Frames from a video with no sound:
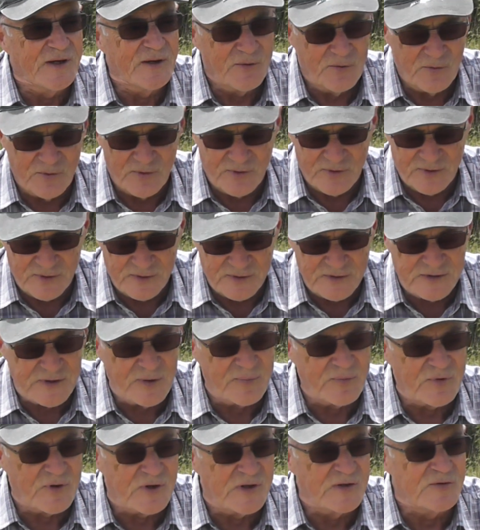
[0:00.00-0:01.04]
with
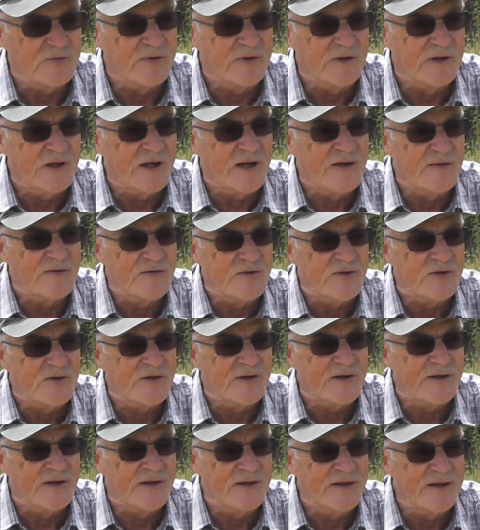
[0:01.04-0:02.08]
sometimes with gloves
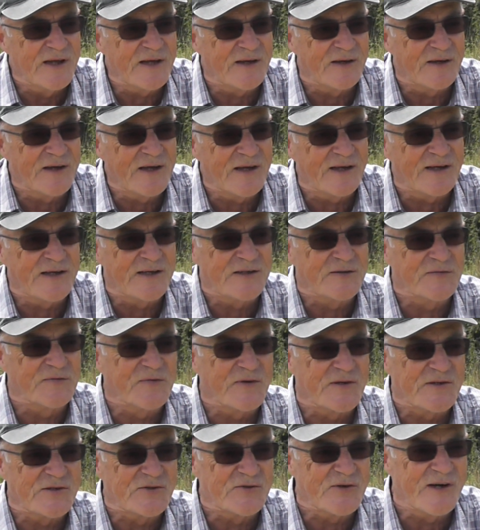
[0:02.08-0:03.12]
on, and that gets
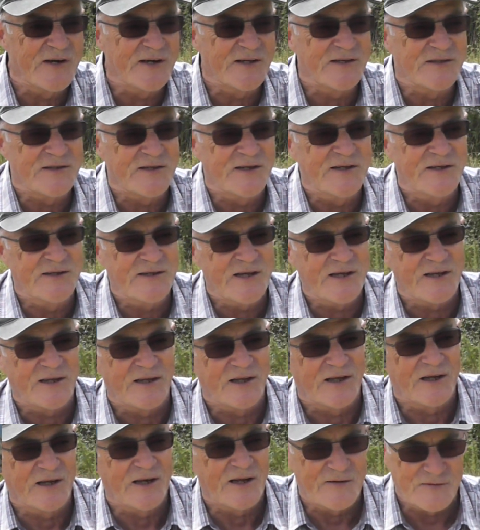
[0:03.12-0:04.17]
frustrating. So you take
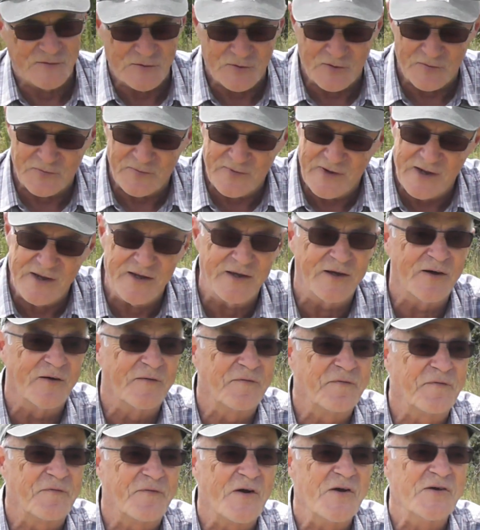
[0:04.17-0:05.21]
the gloves off. Now you got
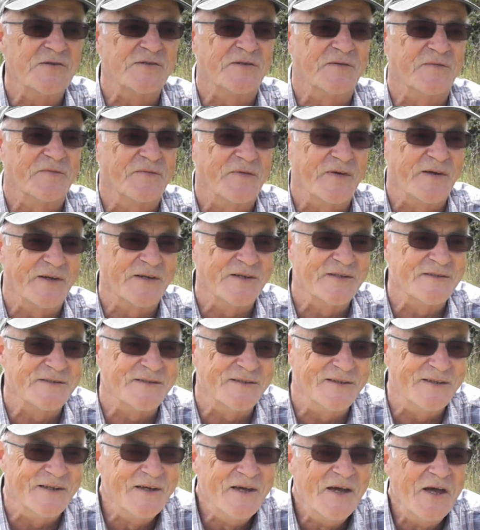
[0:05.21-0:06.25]
frozen fingers,
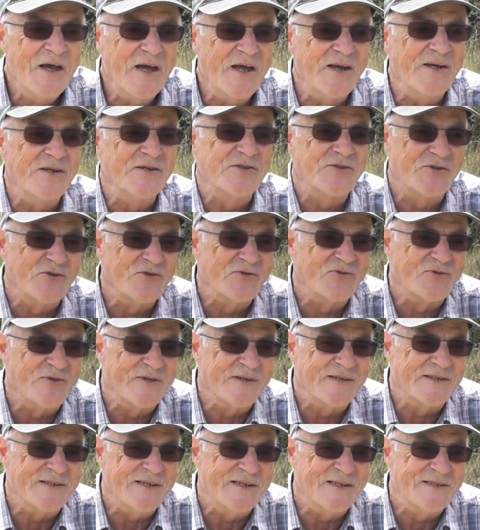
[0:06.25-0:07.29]
and you're still
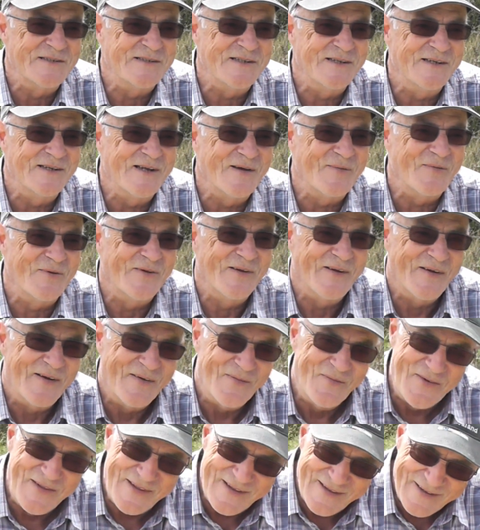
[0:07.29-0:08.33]
trying to send CW. I
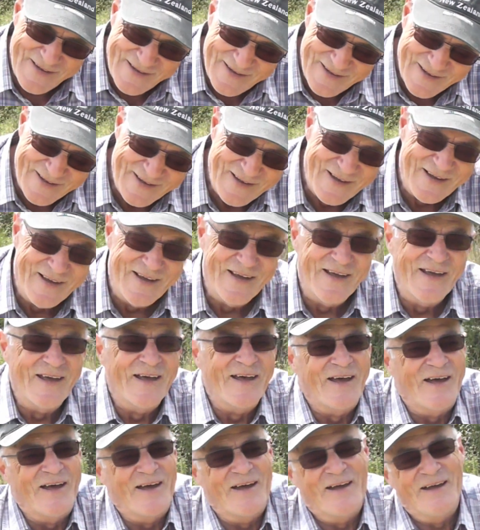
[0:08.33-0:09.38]

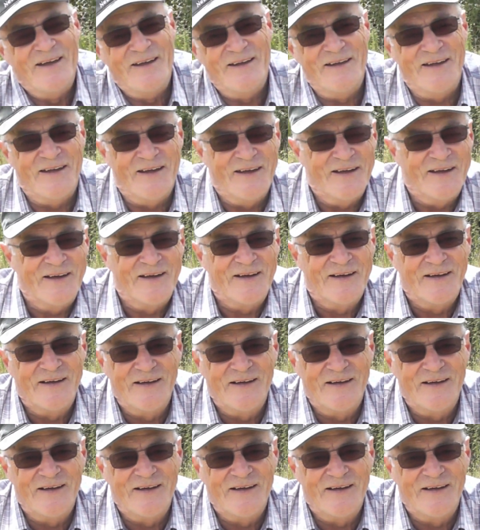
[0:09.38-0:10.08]
mean,